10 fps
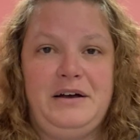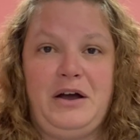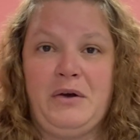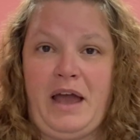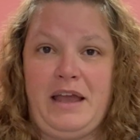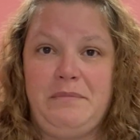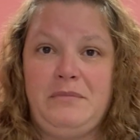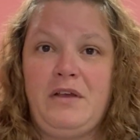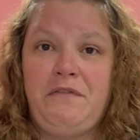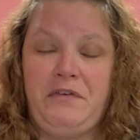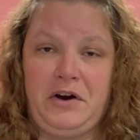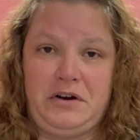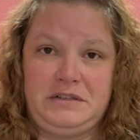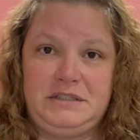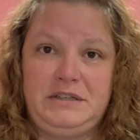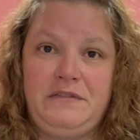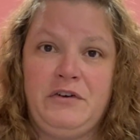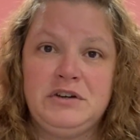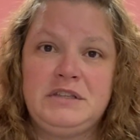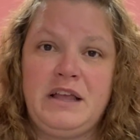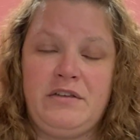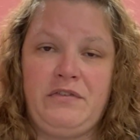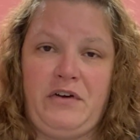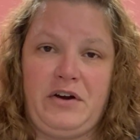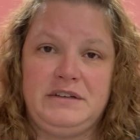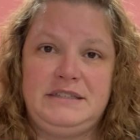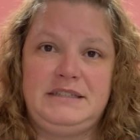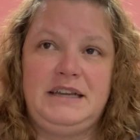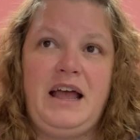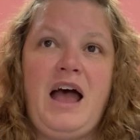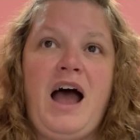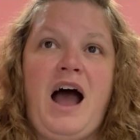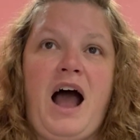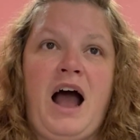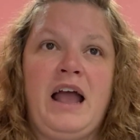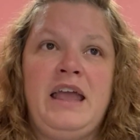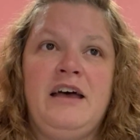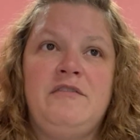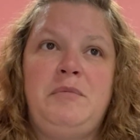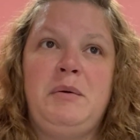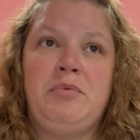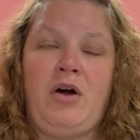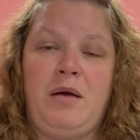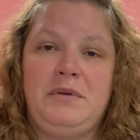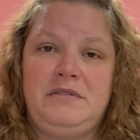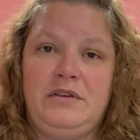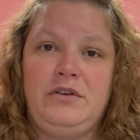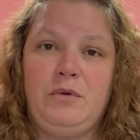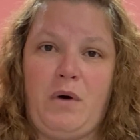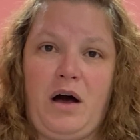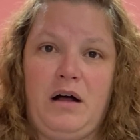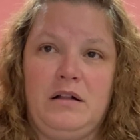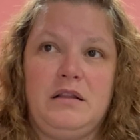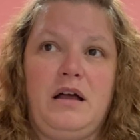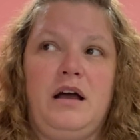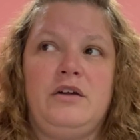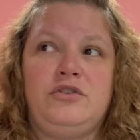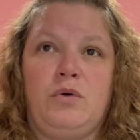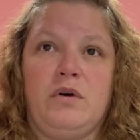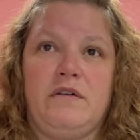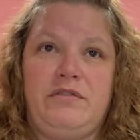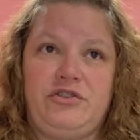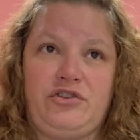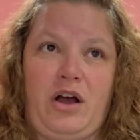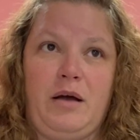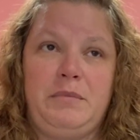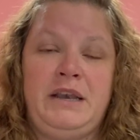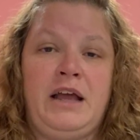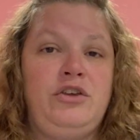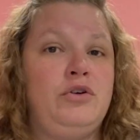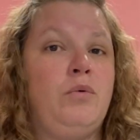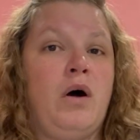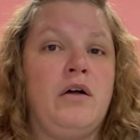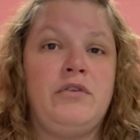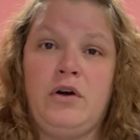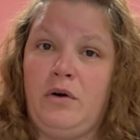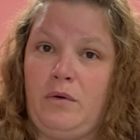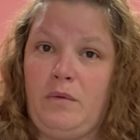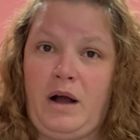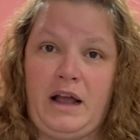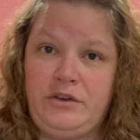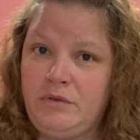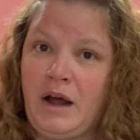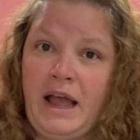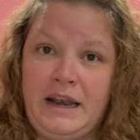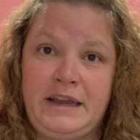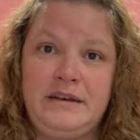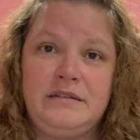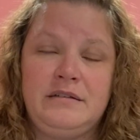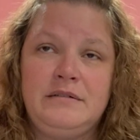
Okay, first things first. I have been promising you all a tour of the shop. Now you all know I do not edit.